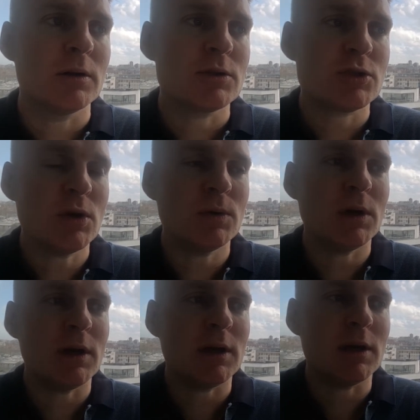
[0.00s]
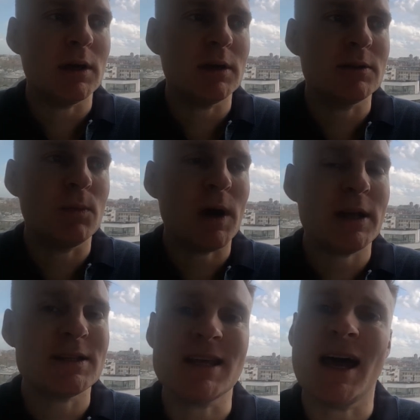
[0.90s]
so uh,
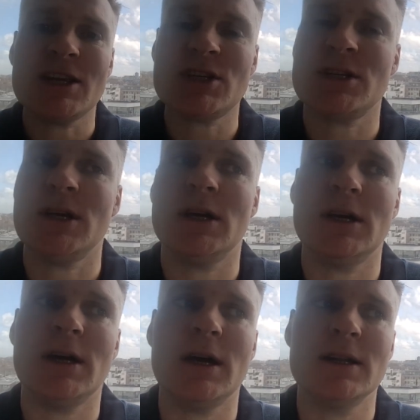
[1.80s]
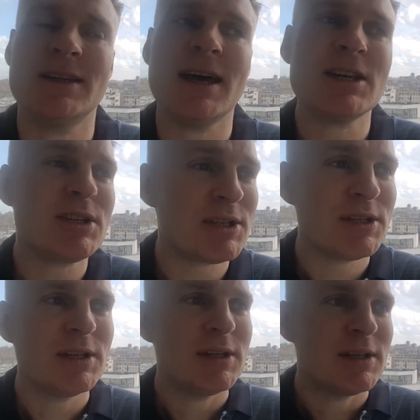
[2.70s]
why Dash uh, uh, Dash
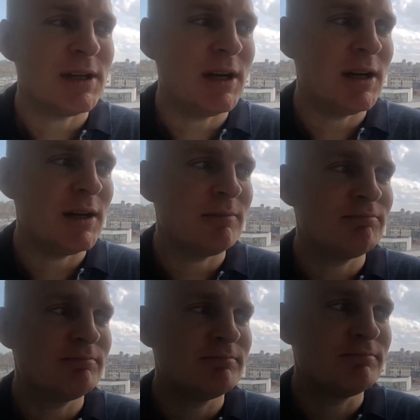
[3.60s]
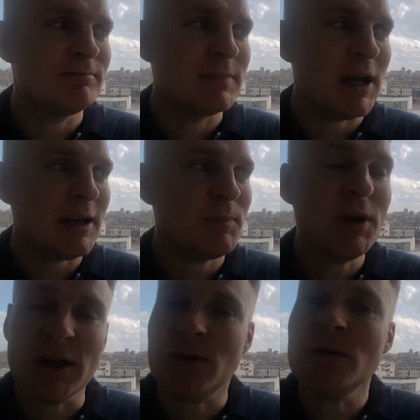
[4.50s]
um, like
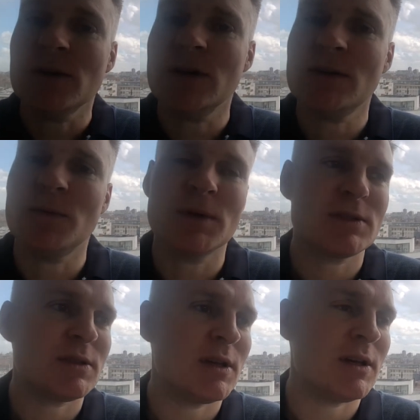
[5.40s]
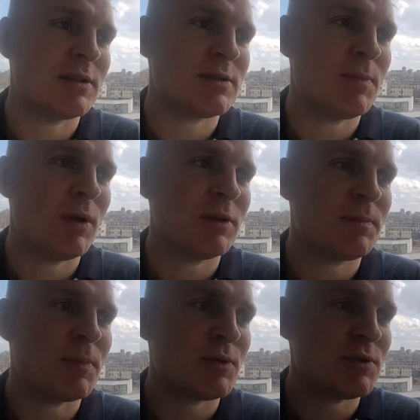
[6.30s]
Monero was a, a, smaller
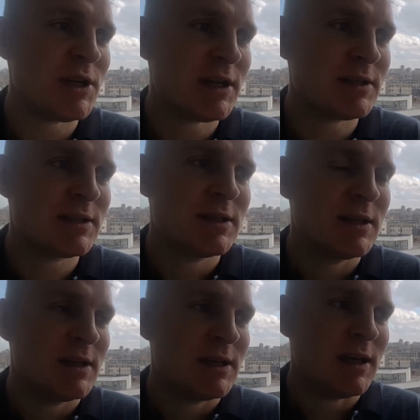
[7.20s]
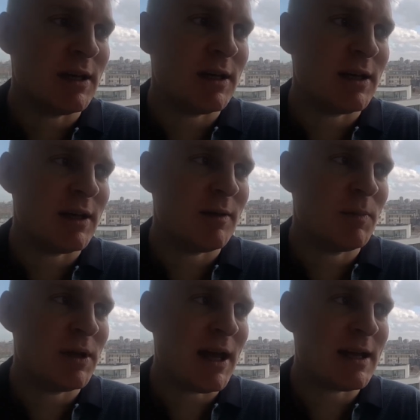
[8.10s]
project,
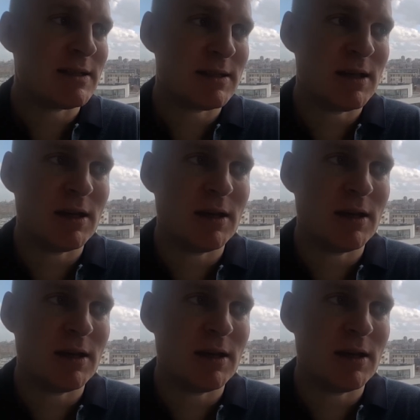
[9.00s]
but has